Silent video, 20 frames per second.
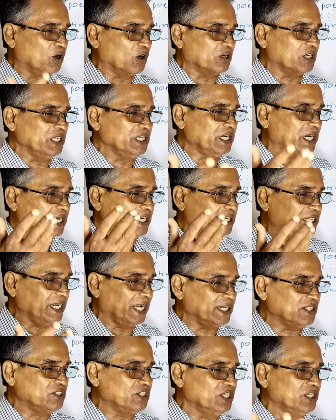tottering and
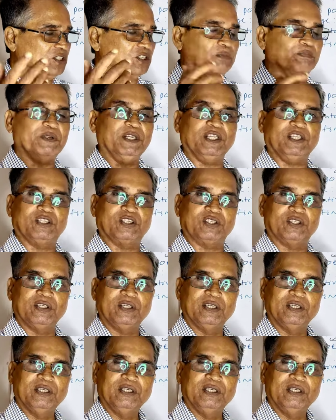dancing in the bridge.